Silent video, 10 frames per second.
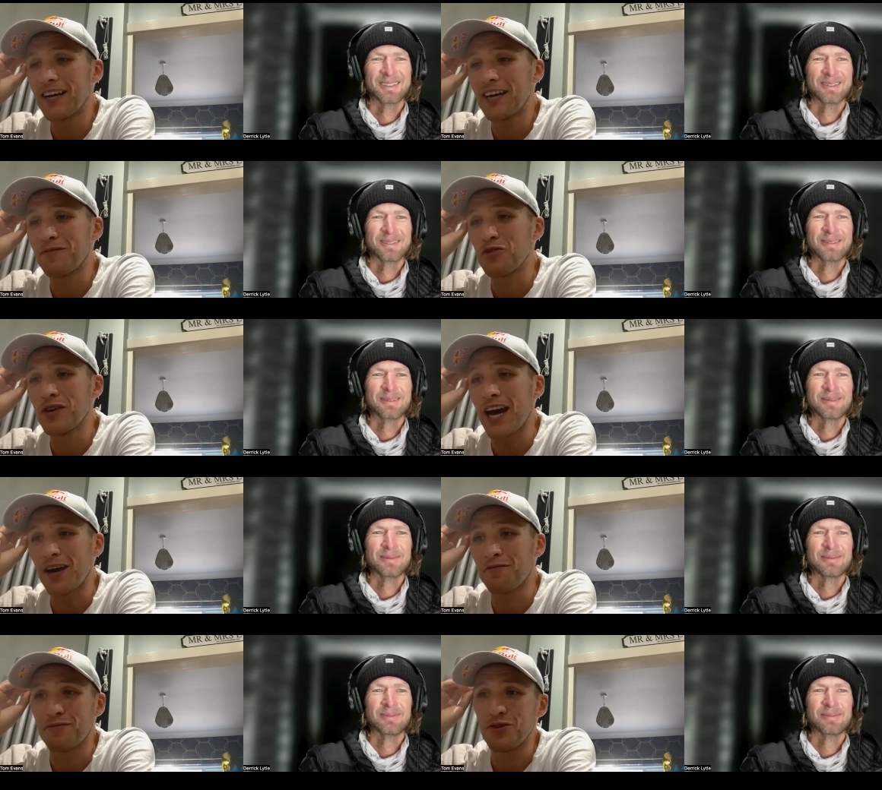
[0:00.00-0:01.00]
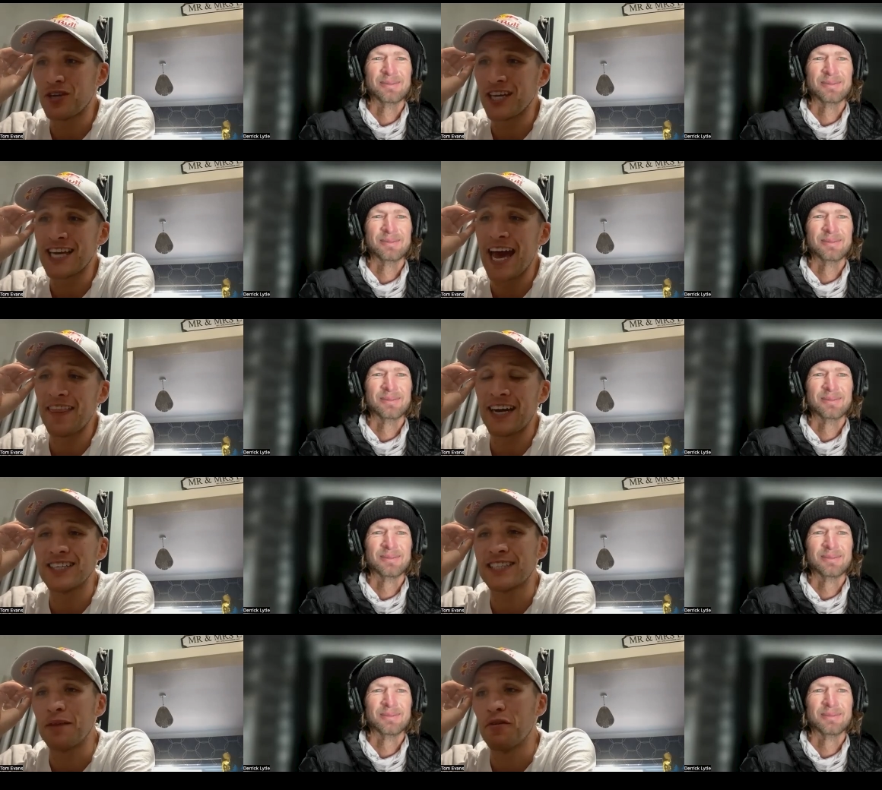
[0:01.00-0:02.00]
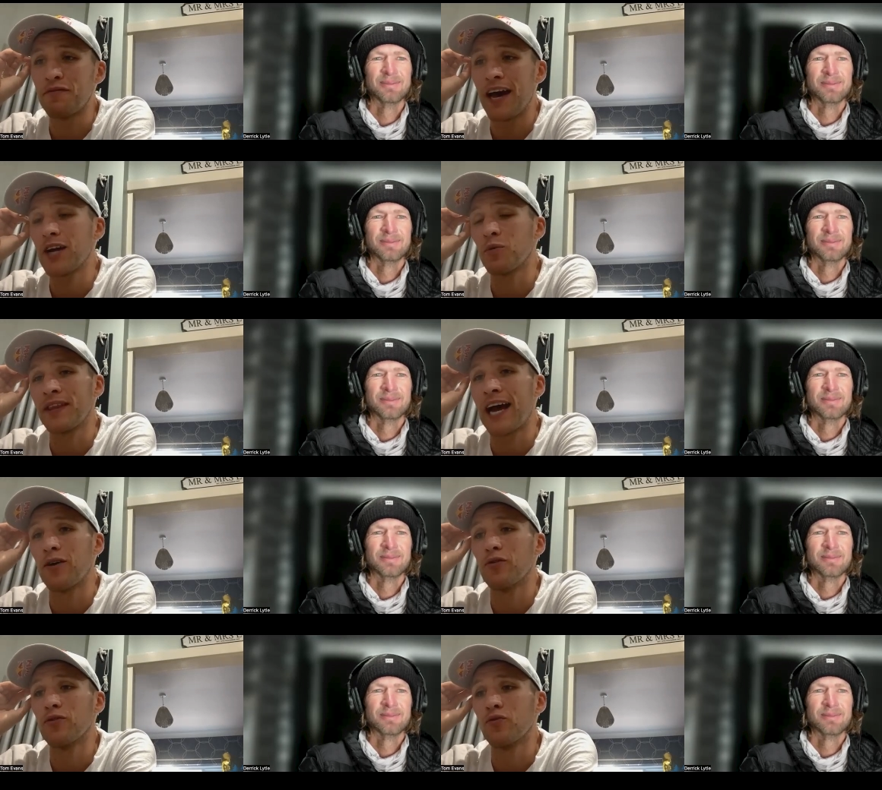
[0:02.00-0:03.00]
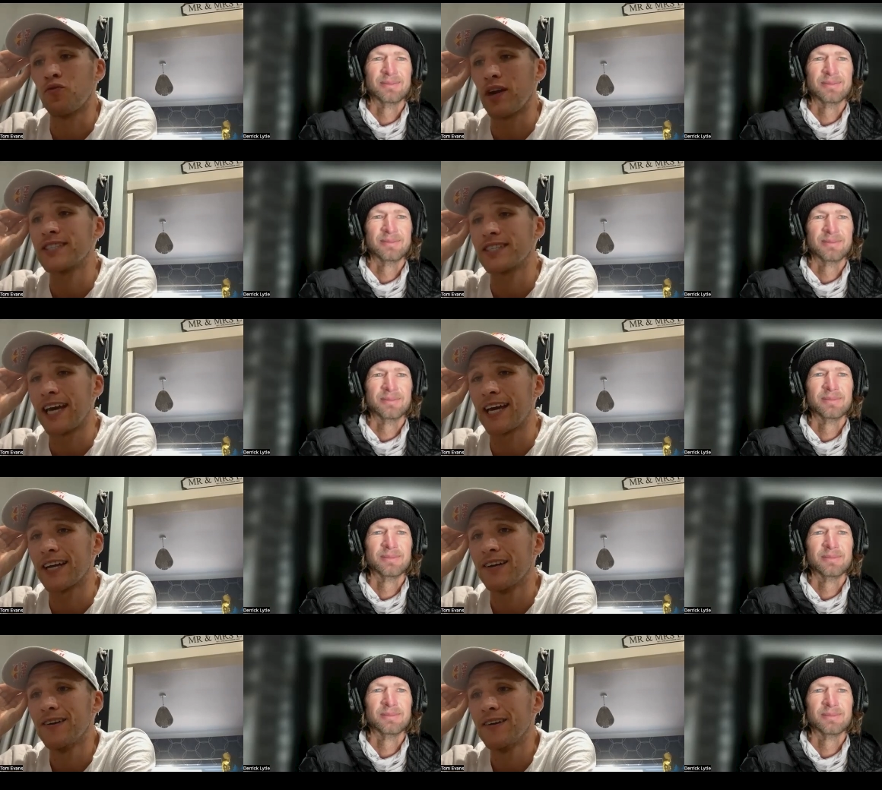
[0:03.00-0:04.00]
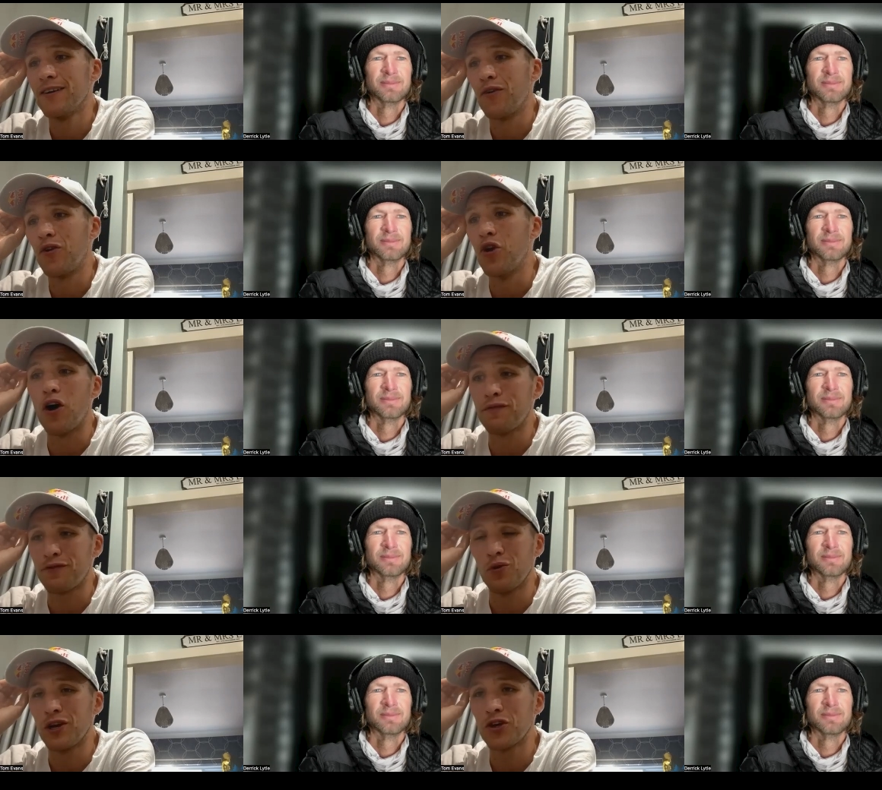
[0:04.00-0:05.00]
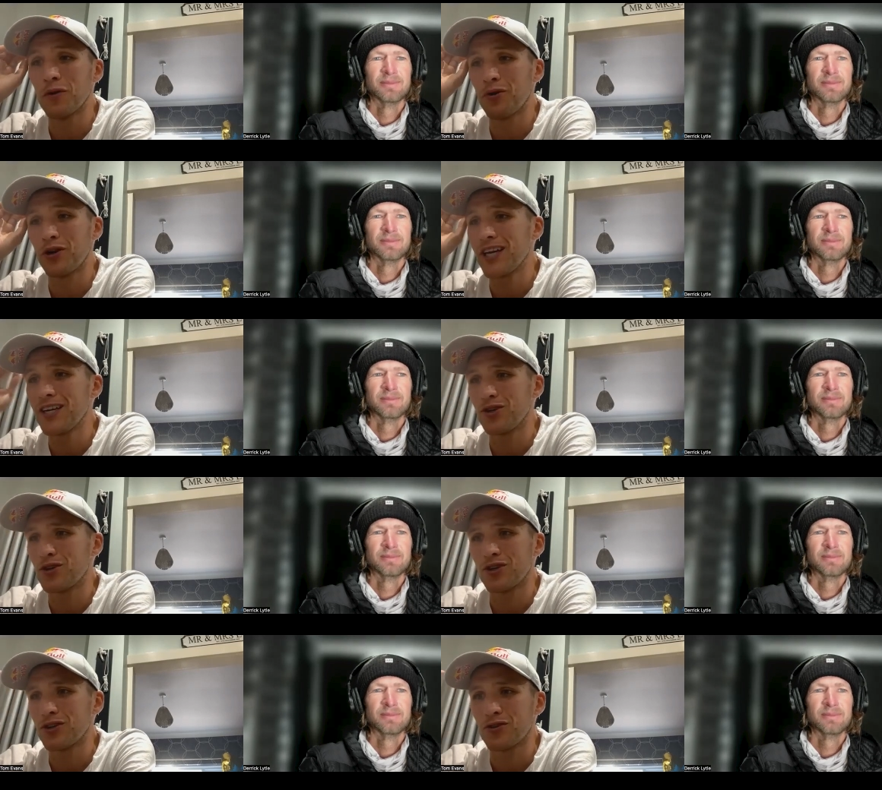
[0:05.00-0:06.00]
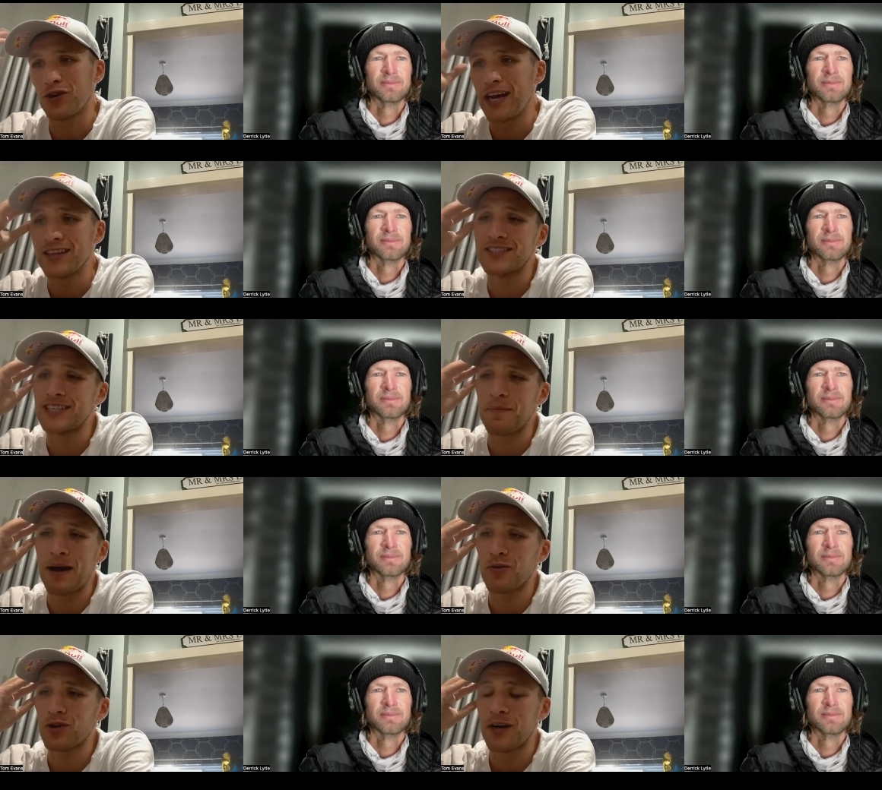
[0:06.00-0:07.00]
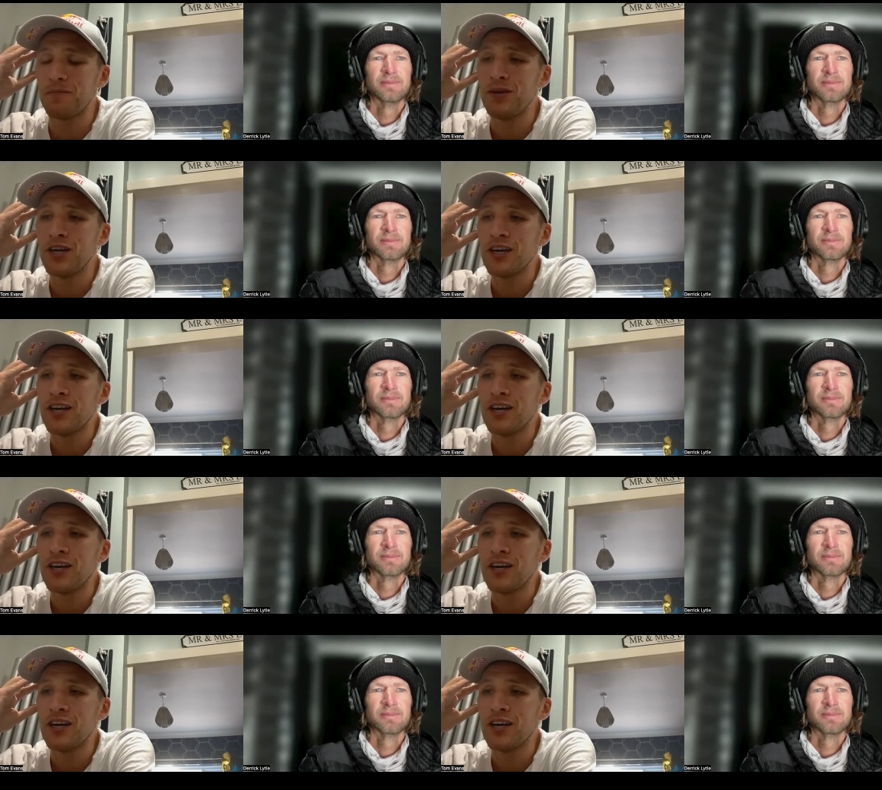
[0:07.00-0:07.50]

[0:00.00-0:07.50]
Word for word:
Speaker 1: if you yeah if you can get that same effect without risking not fueling your body and you can create the same outcome